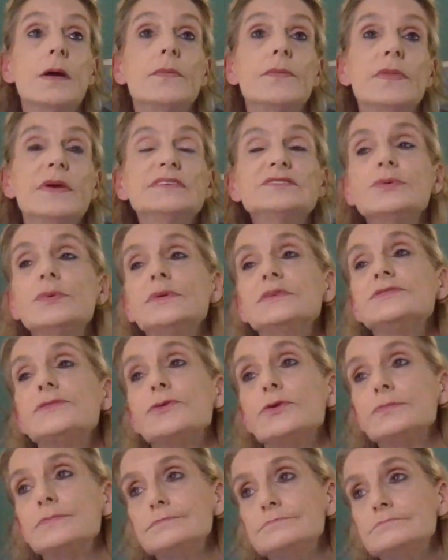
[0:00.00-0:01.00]
this one is
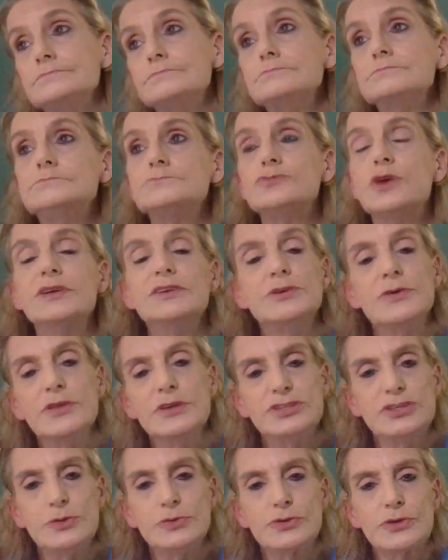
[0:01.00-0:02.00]
for reading to the
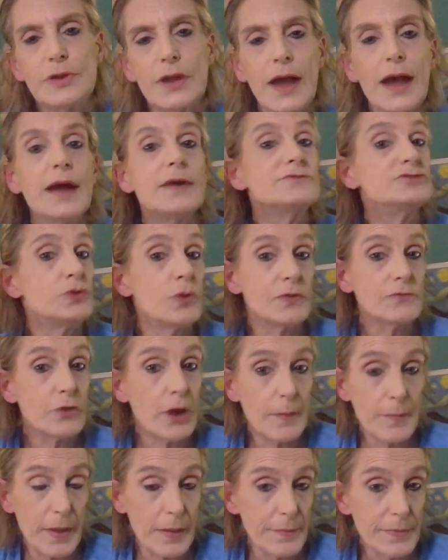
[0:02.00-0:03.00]
children. I have twelve
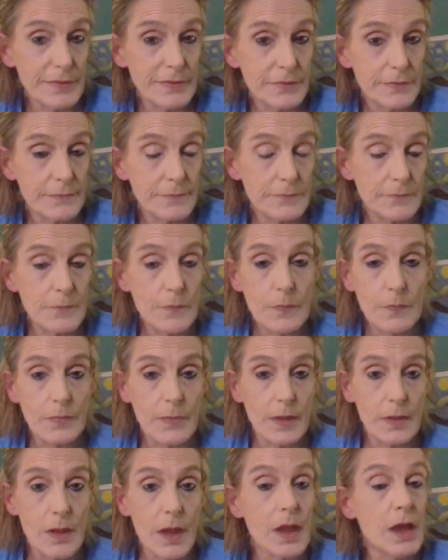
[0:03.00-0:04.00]
grandbabies.
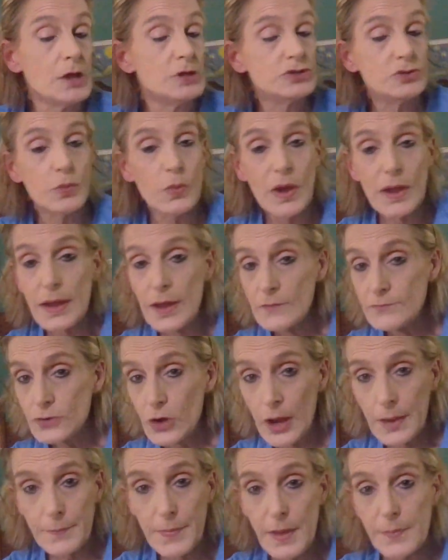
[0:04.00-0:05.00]
twelve
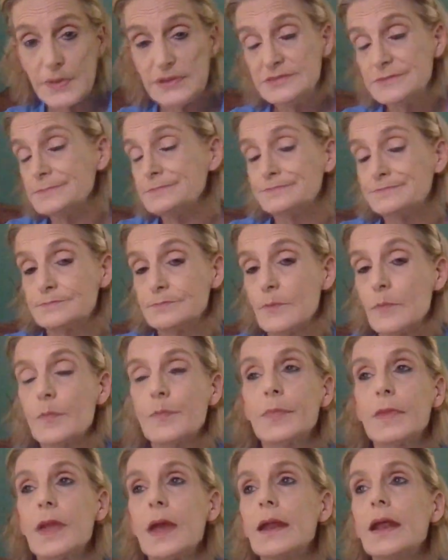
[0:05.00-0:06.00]
grandbabies!
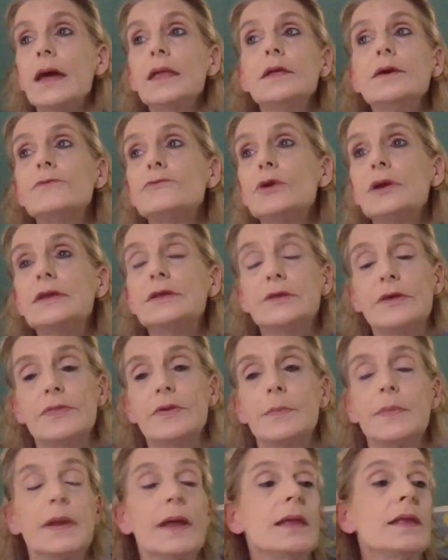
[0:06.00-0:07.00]
And I love reading to
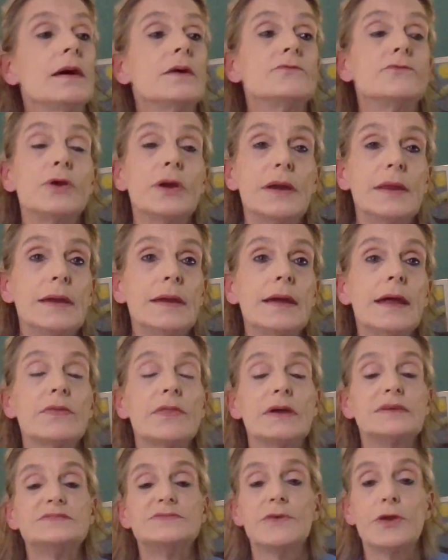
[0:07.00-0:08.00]
them, and I love reading, and I
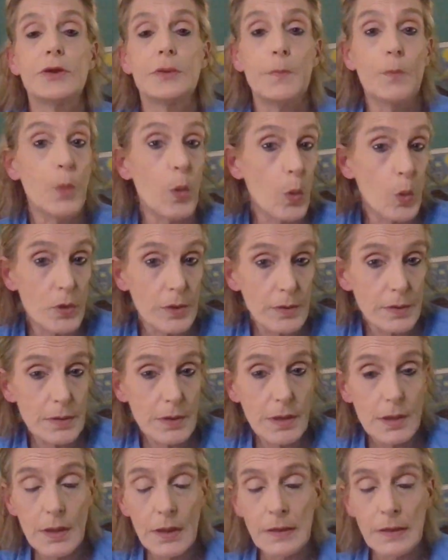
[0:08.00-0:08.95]
think it's very important.